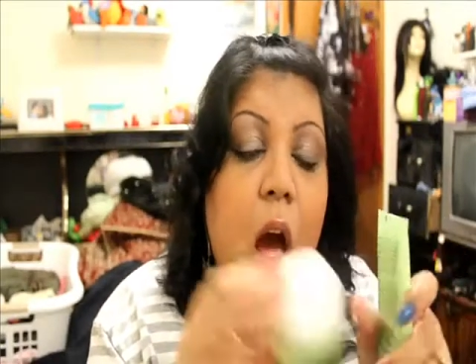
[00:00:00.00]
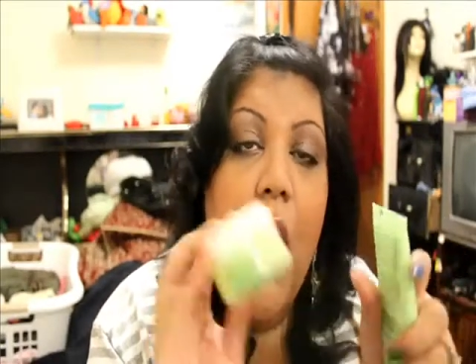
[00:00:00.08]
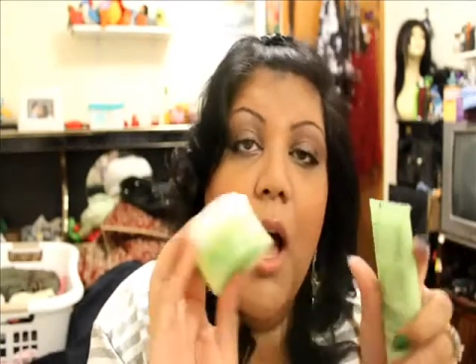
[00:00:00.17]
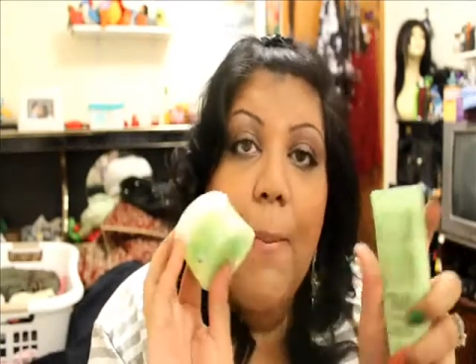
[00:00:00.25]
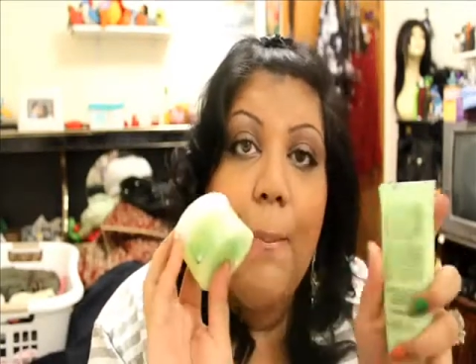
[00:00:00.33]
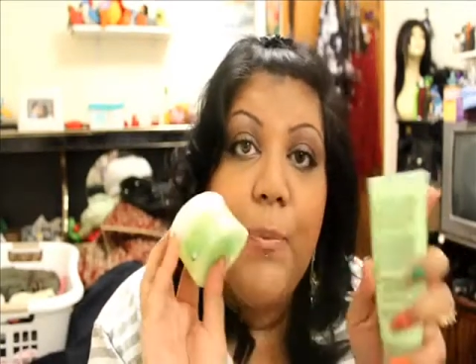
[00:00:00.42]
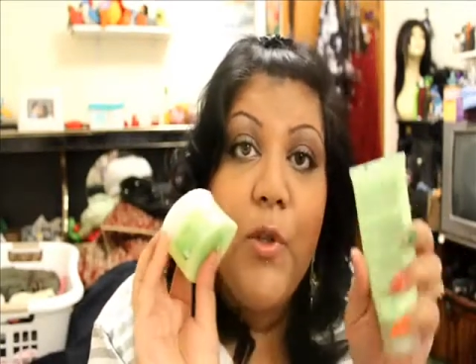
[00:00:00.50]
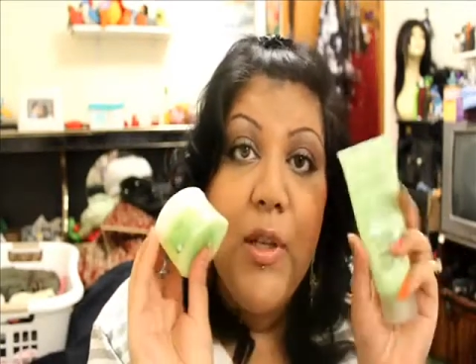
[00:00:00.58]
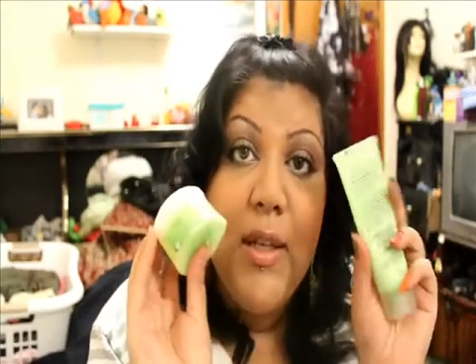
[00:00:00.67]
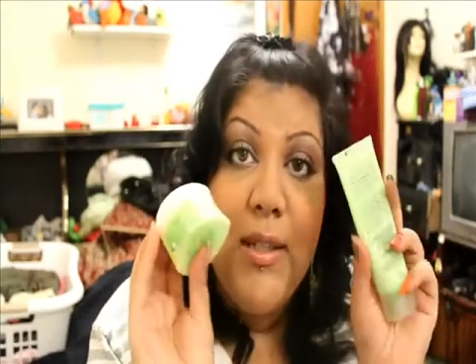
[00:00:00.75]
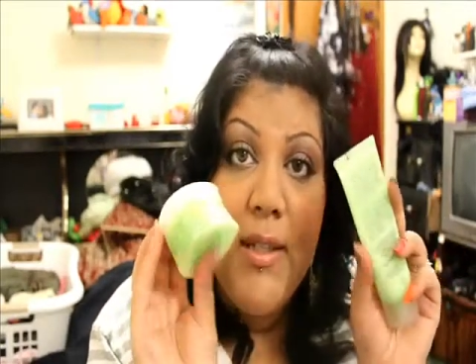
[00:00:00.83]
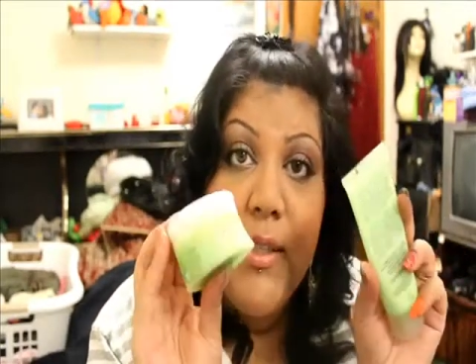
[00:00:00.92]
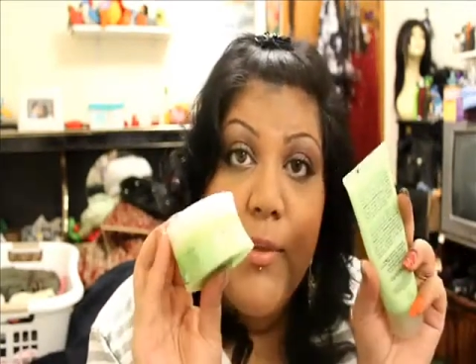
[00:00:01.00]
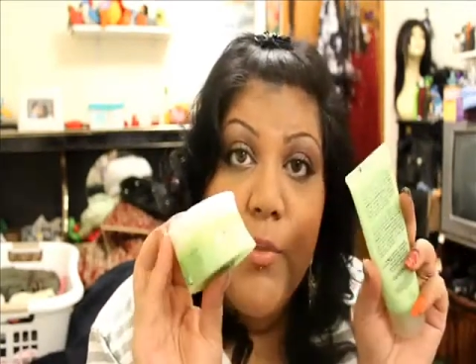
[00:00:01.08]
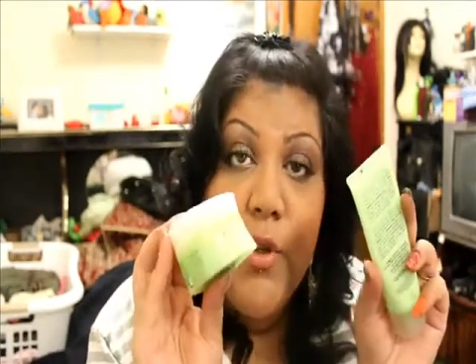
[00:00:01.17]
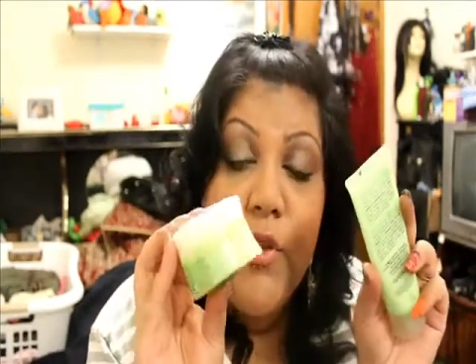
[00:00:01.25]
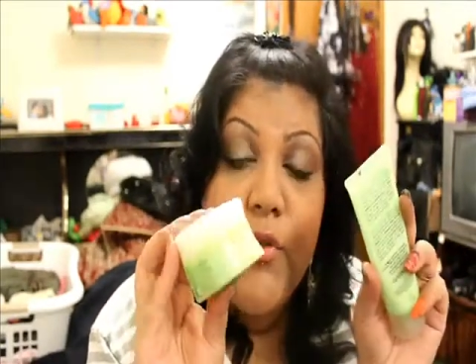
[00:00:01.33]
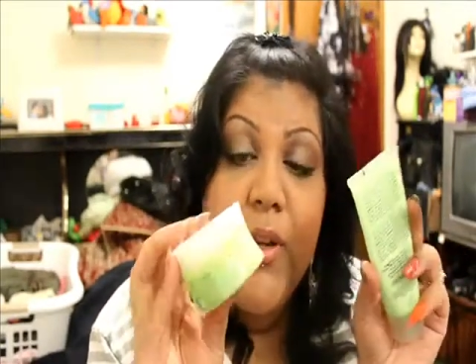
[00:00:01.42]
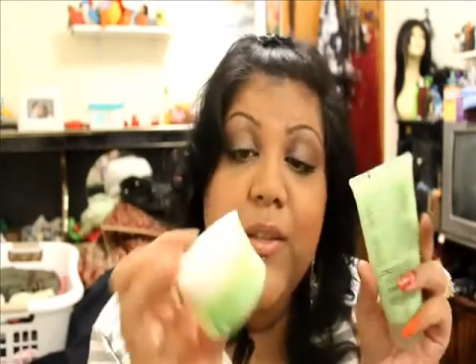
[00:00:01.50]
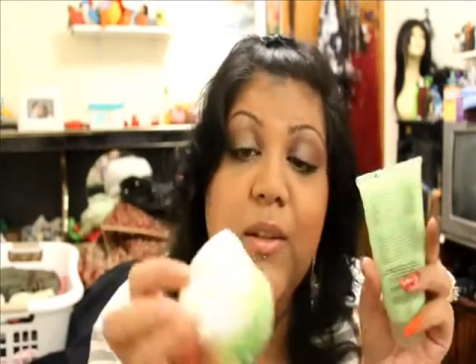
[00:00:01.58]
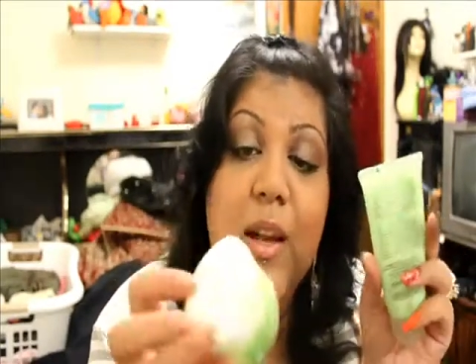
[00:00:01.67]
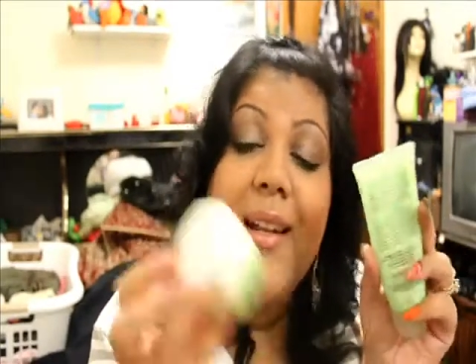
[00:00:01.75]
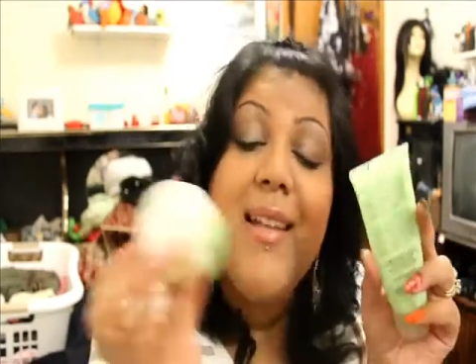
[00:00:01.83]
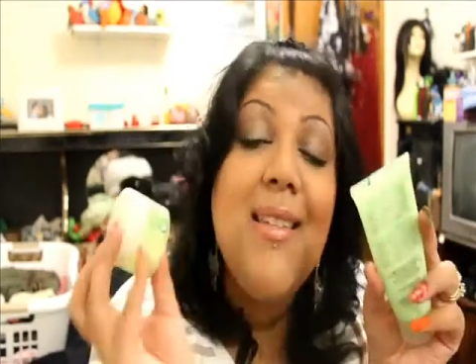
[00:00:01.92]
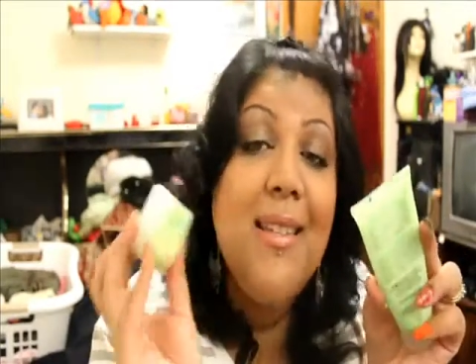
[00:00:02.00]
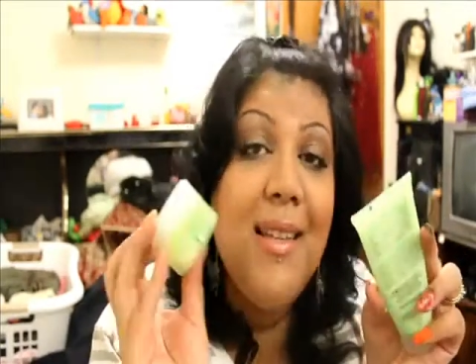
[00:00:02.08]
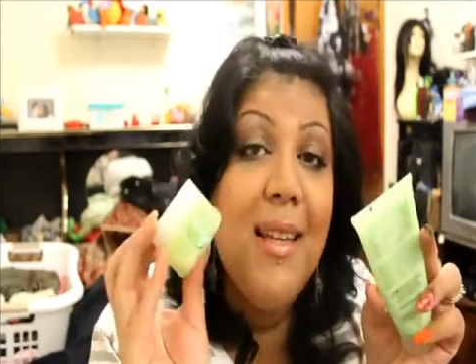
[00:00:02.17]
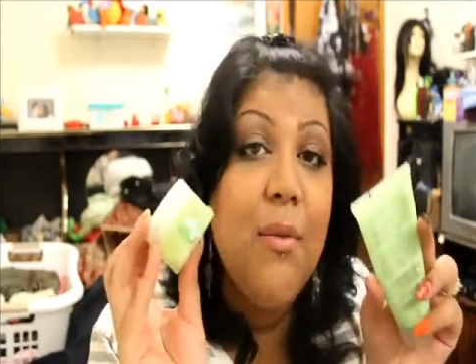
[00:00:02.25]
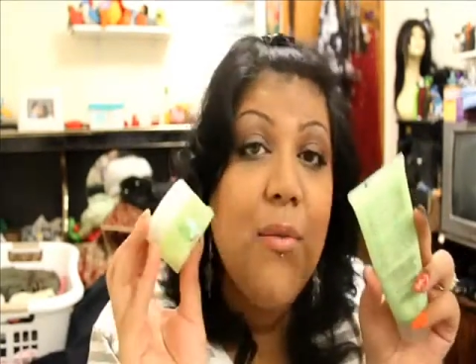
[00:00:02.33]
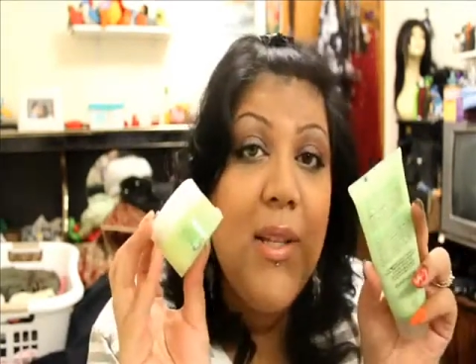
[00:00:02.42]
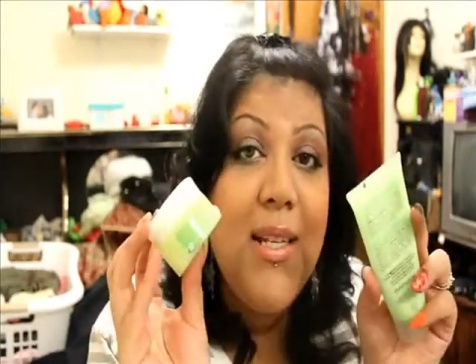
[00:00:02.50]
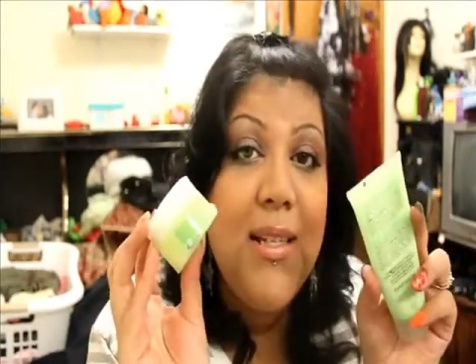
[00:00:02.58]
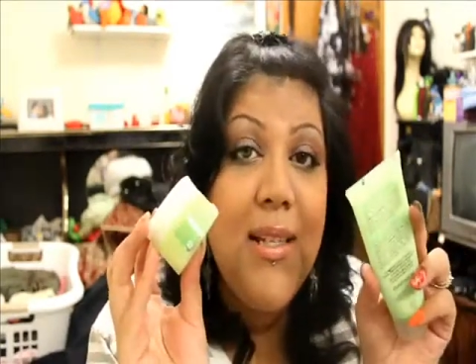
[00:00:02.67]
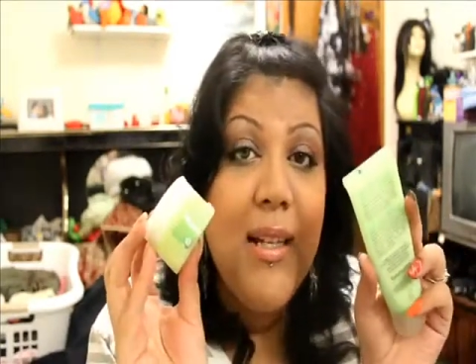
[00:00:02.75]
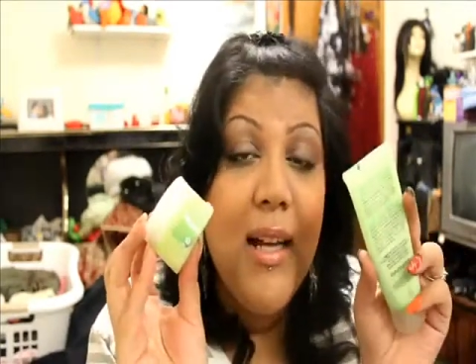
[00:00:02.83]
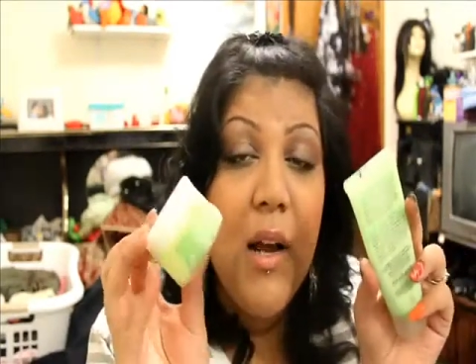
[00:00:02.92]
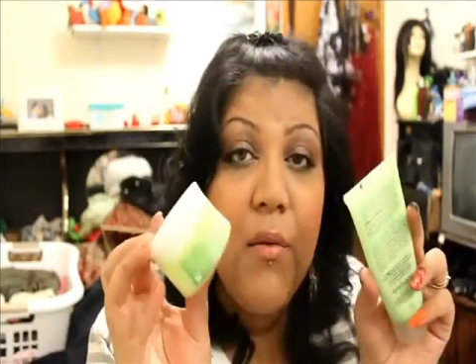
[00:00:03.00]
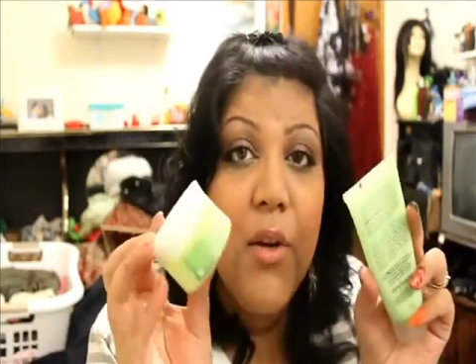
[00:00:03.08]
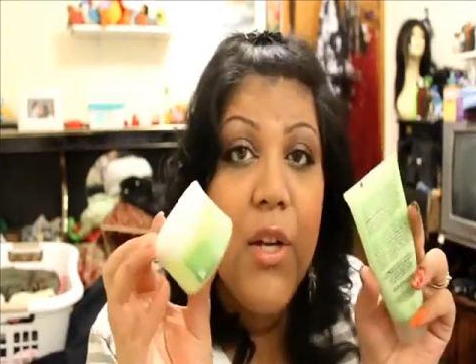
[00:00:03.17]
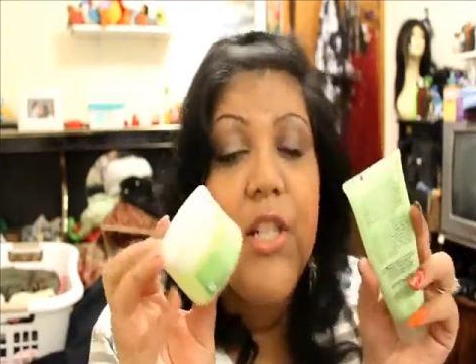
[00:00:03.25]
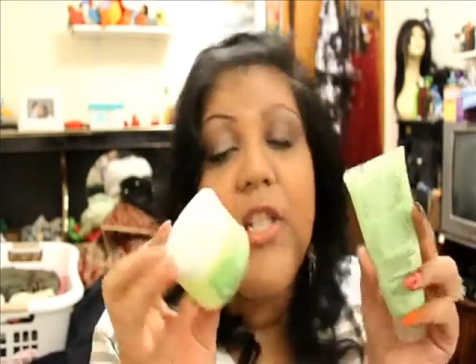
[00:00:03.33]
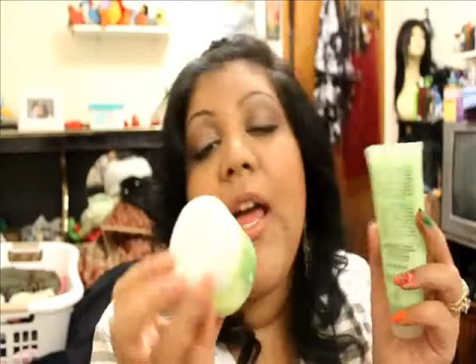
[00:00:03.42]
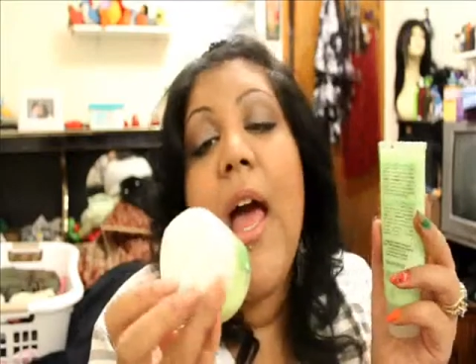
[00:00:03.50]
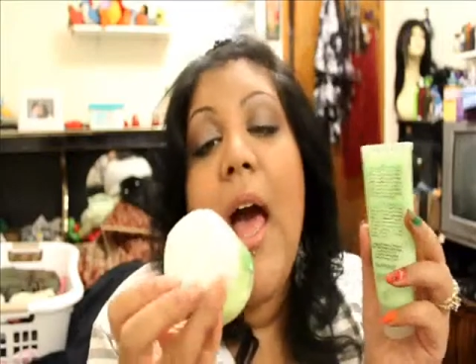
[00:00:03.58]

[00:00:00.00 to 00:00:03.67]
to get a tinted moisturizer, and I still get a really decent coverage.